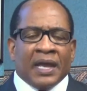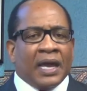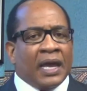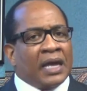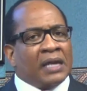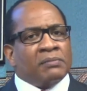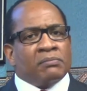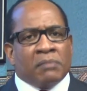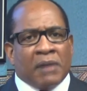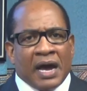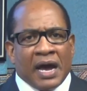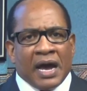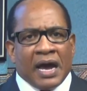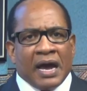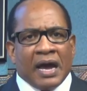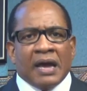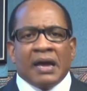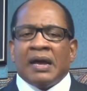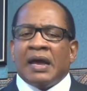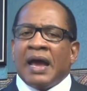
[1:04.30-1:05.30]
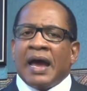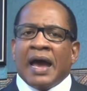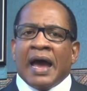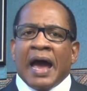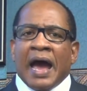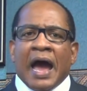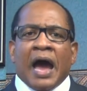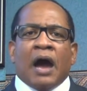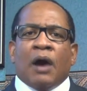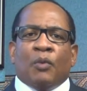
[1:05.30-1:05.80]
And my
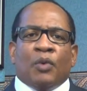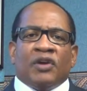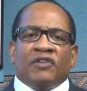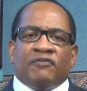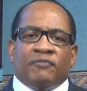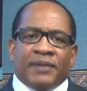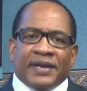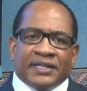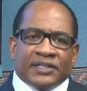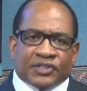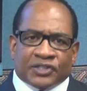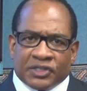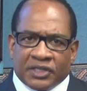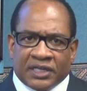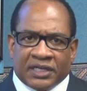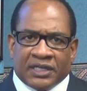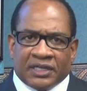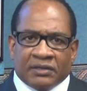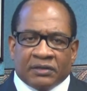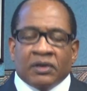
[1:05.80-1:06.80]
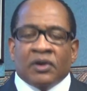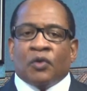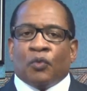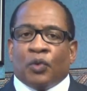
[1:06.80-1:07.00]
how we've been seen.